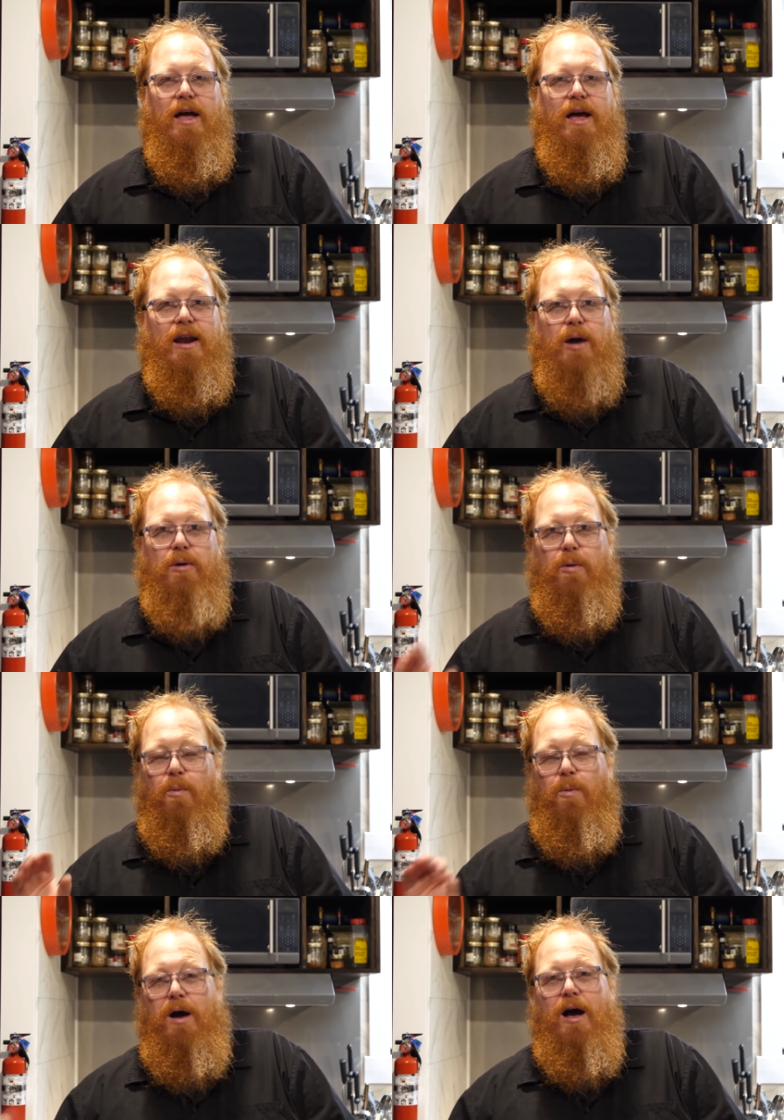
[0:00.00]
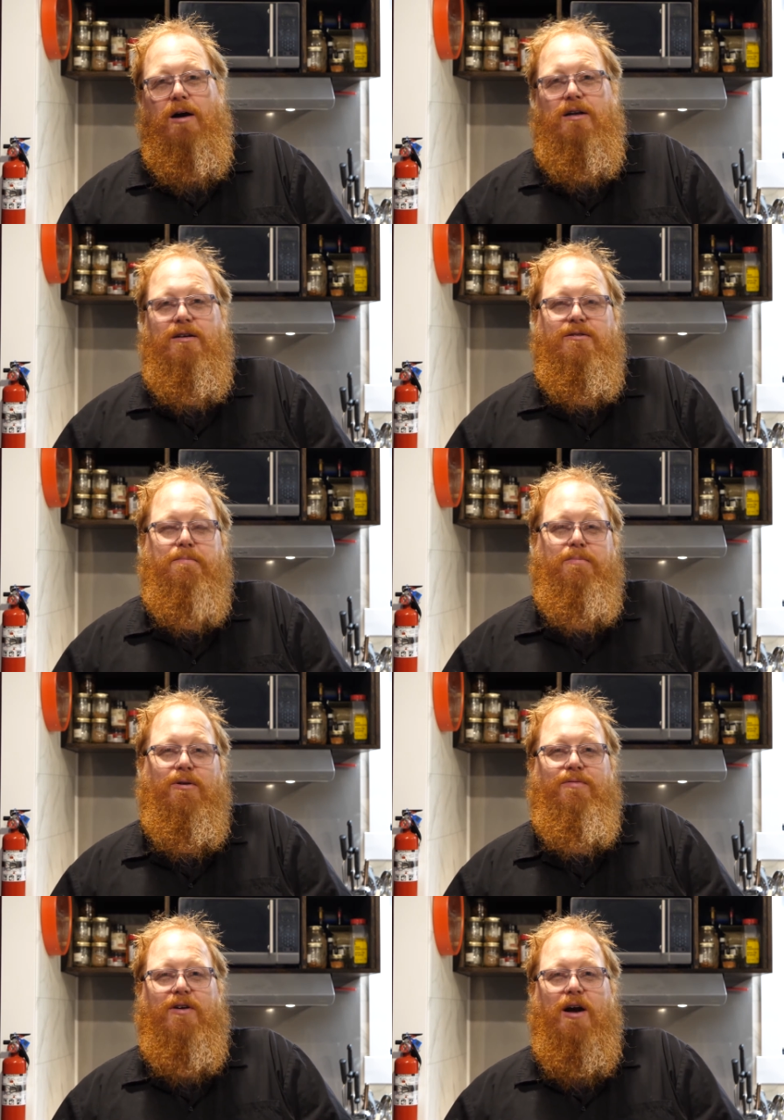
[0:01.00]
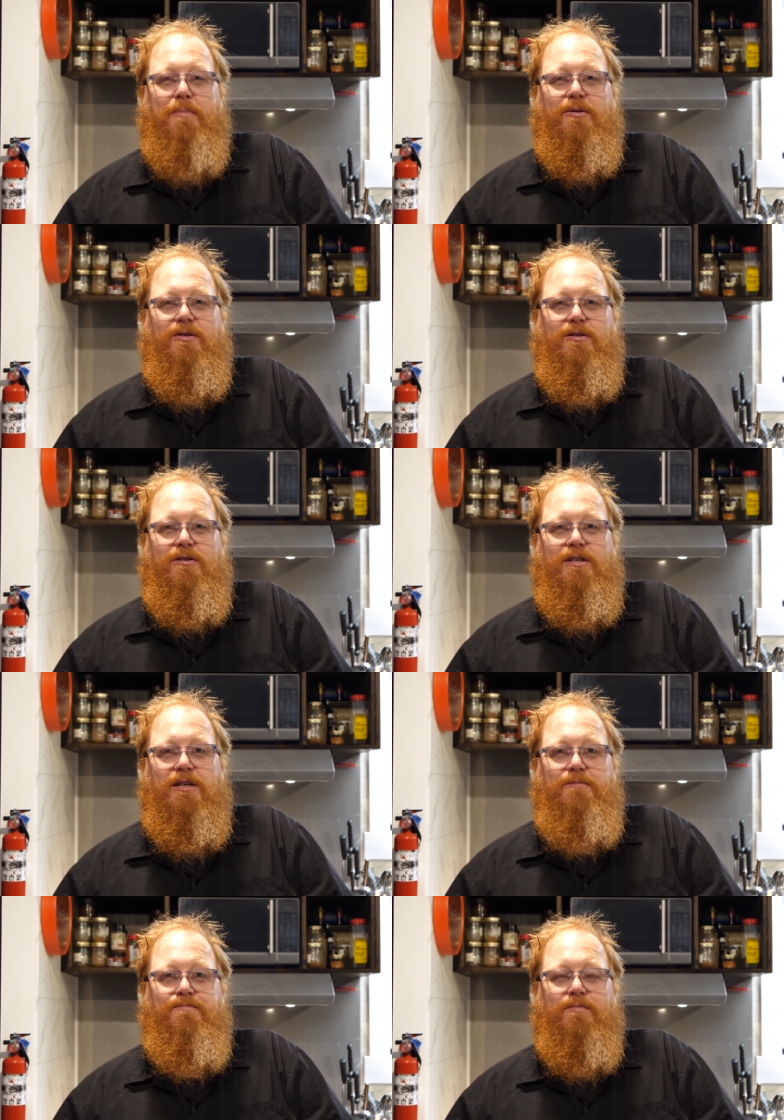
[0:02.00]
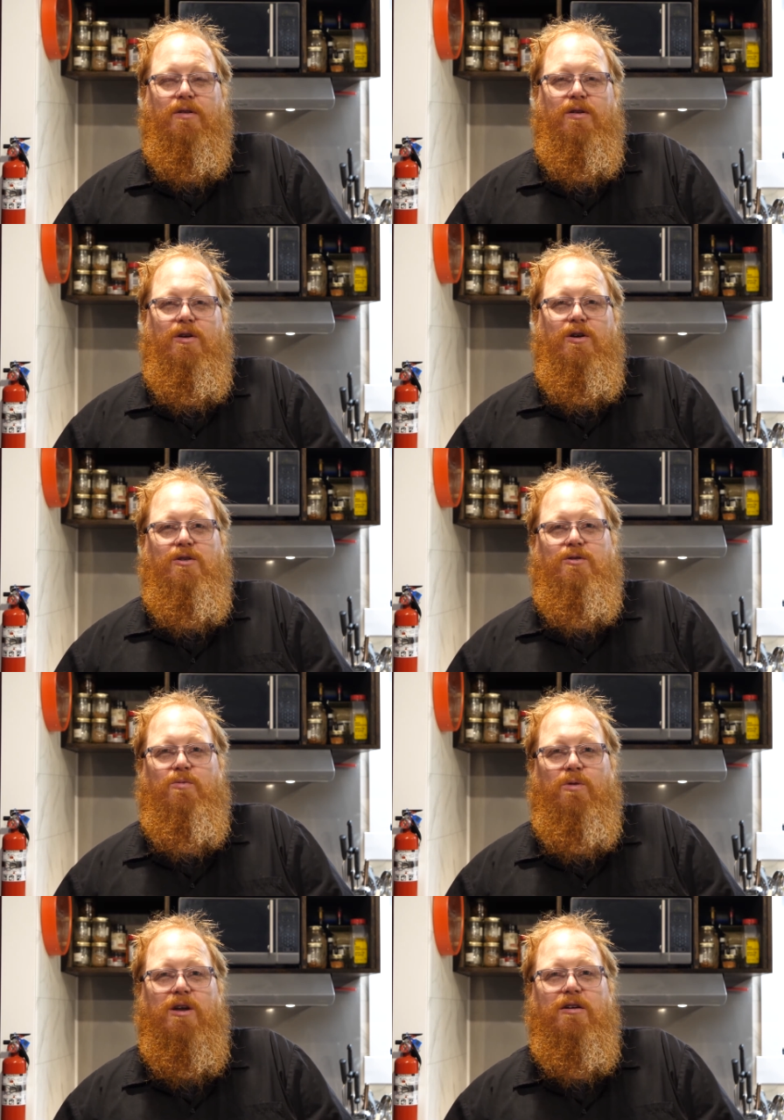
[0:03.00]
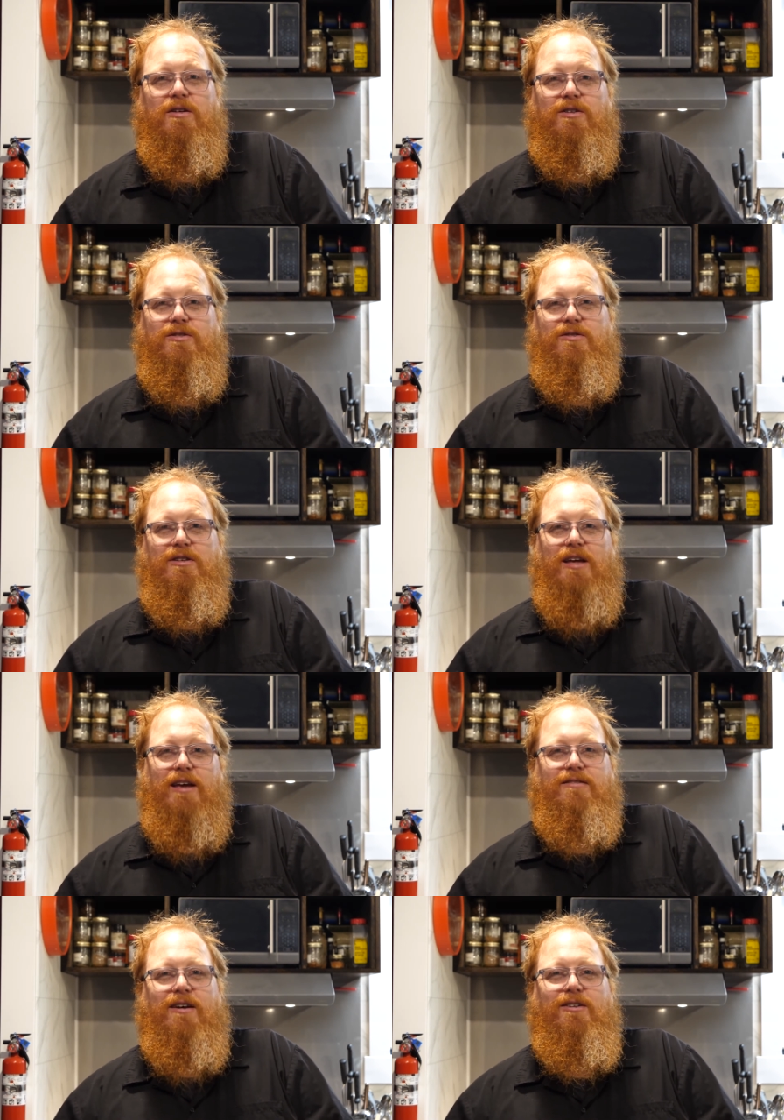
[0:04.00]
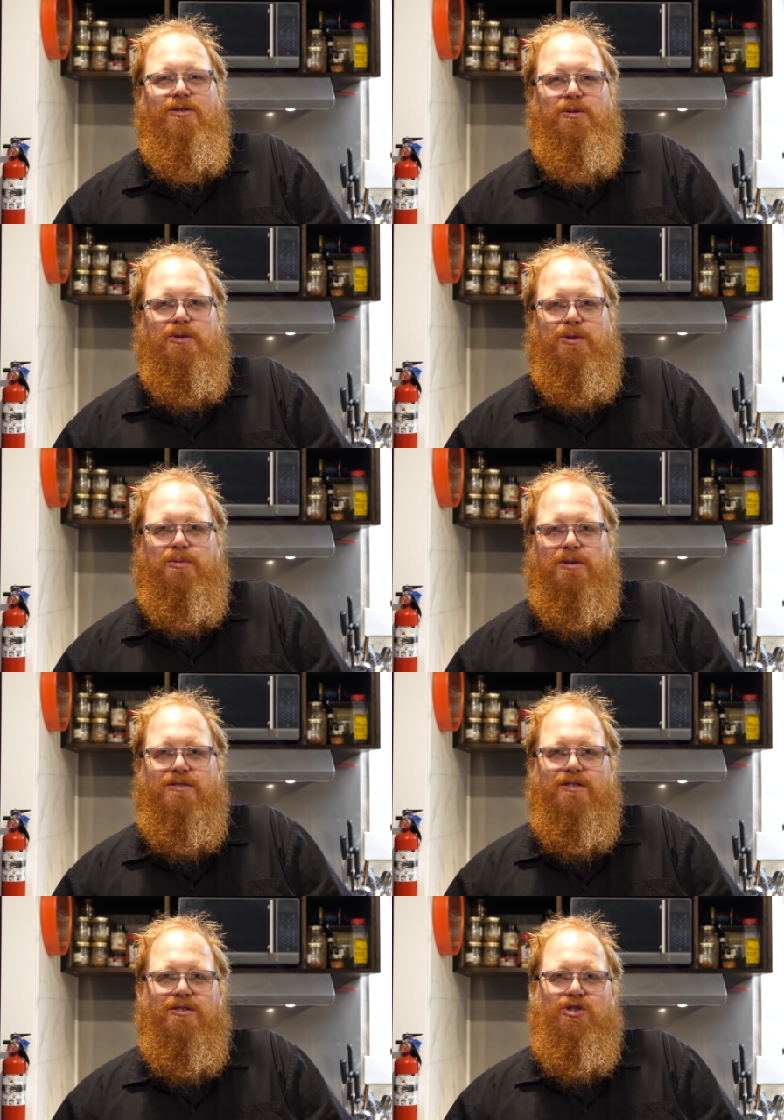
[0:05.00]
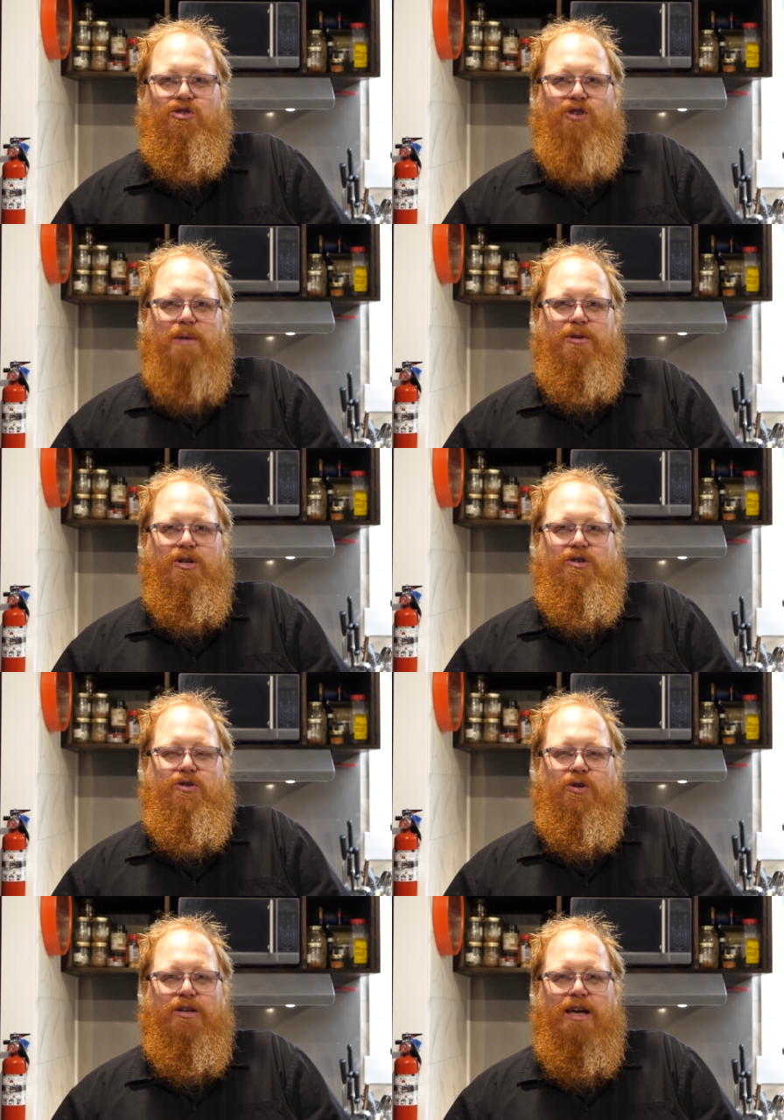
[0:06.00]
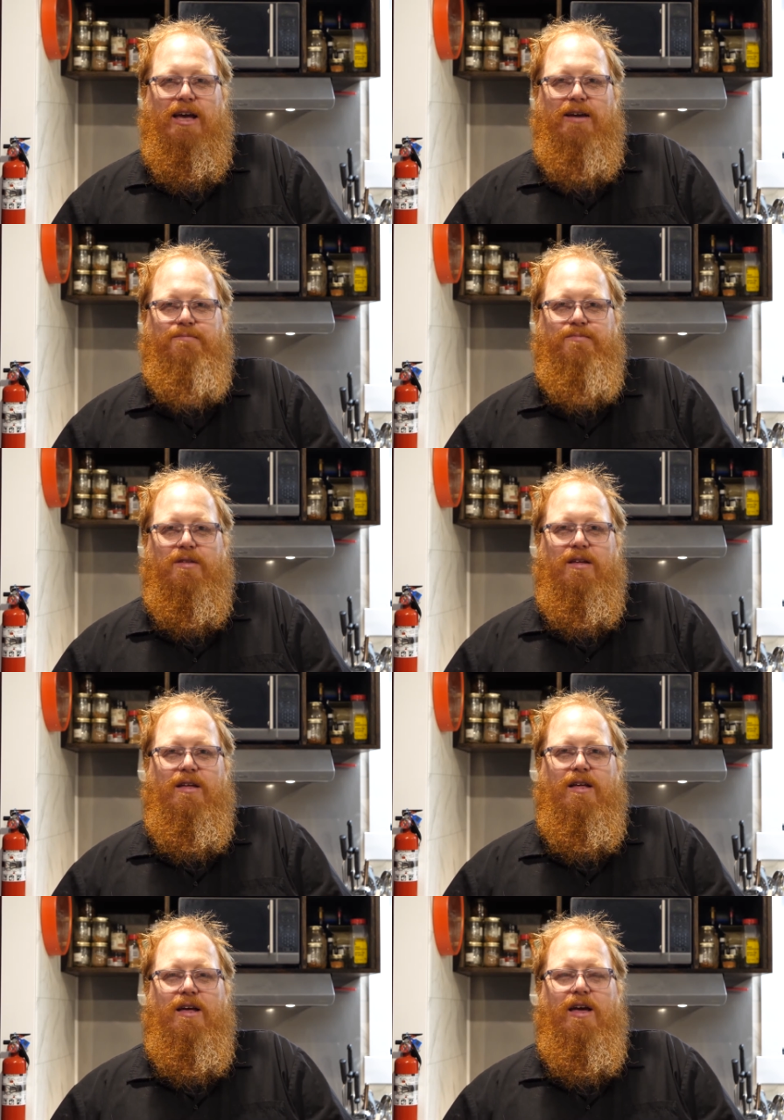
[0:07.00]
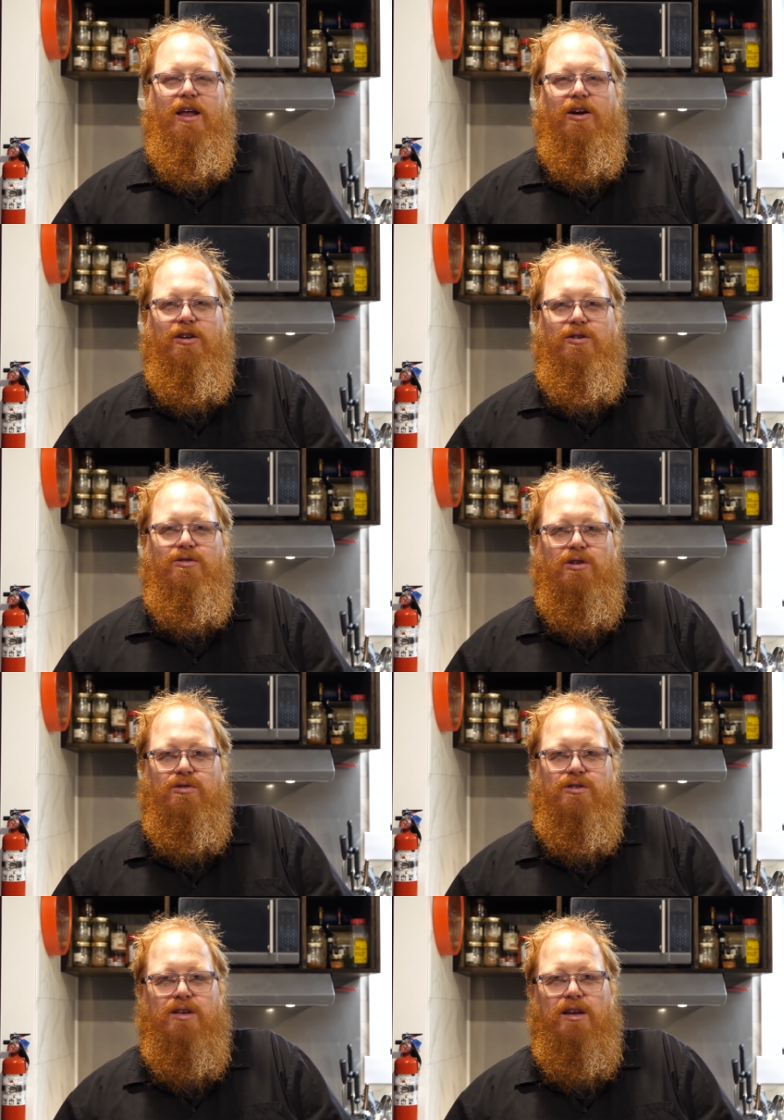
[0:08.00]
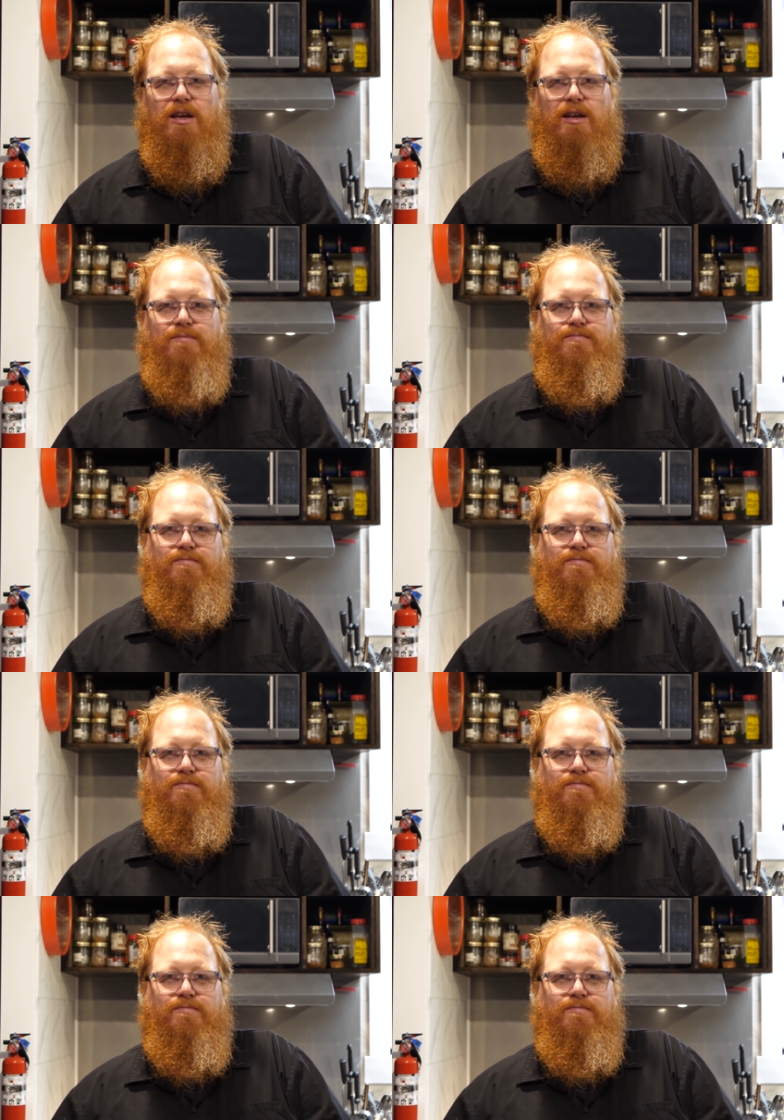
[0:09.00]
And I went, wow, here's a perfect opportunity. So what I'm going to do today is I'm going to do a twist on a strawberry shortcake, and I'm going to use a Lusknikn.